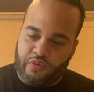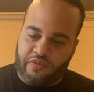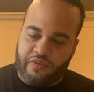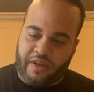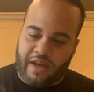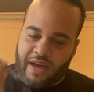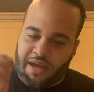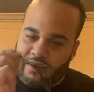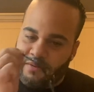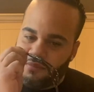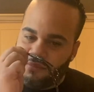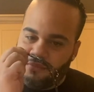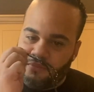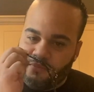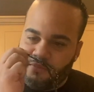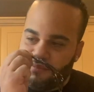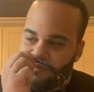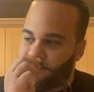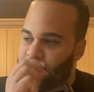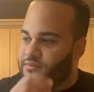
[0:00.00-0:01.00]
that.
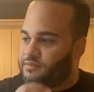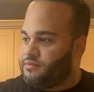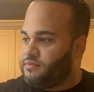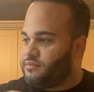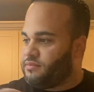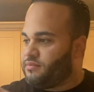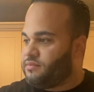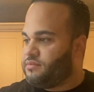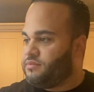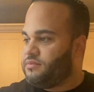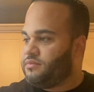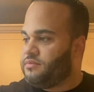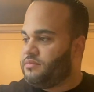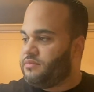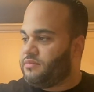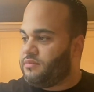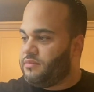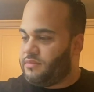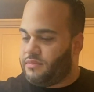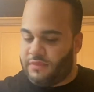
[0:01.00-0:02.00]

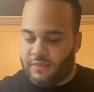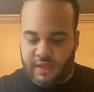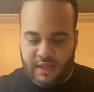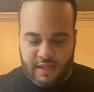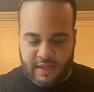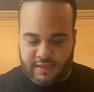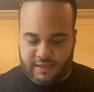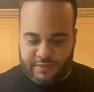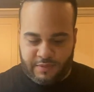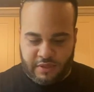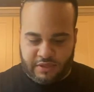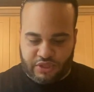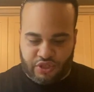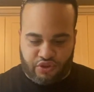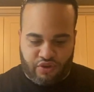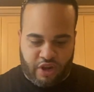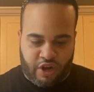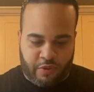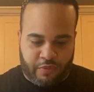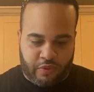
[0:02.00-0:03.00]
It smells
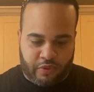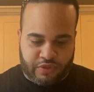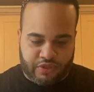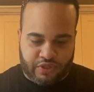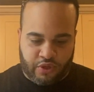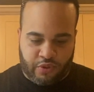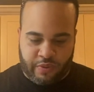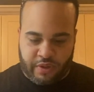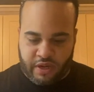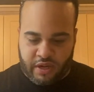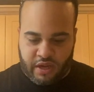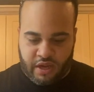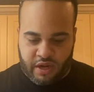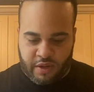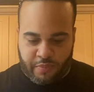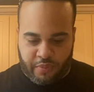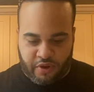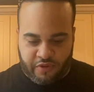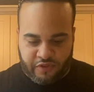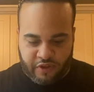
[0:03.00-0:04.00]
incredible. So we're gonna cut a
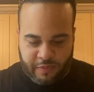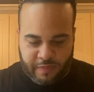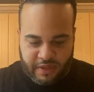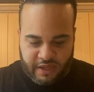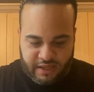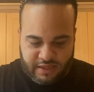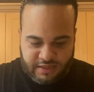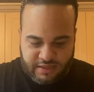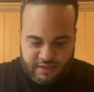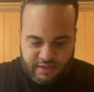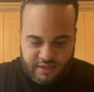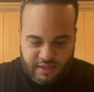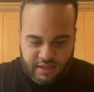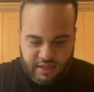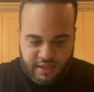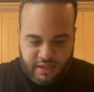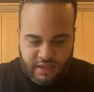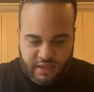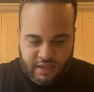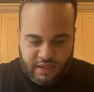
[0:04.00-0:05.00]
perfect piece.
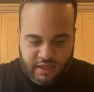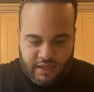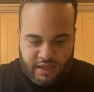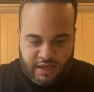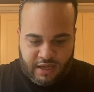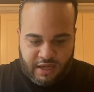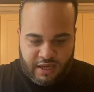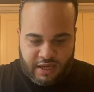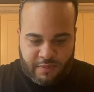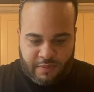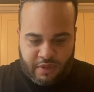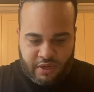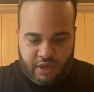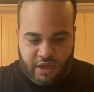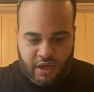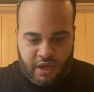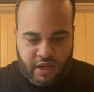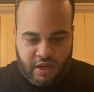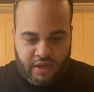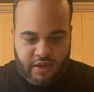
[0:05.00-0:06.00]
I'm gonna
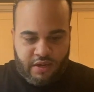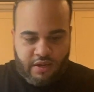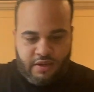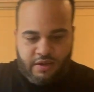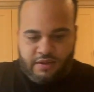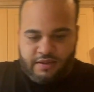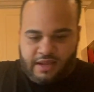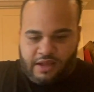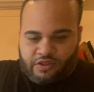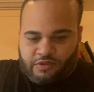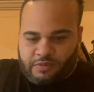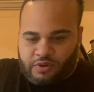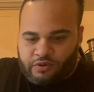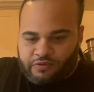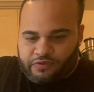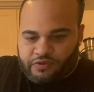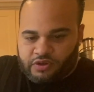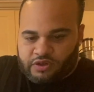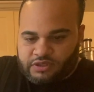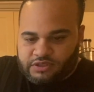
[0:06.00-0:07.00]
cut down the middle
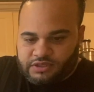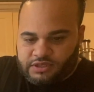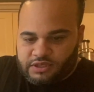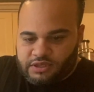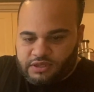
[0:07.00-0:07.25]
first.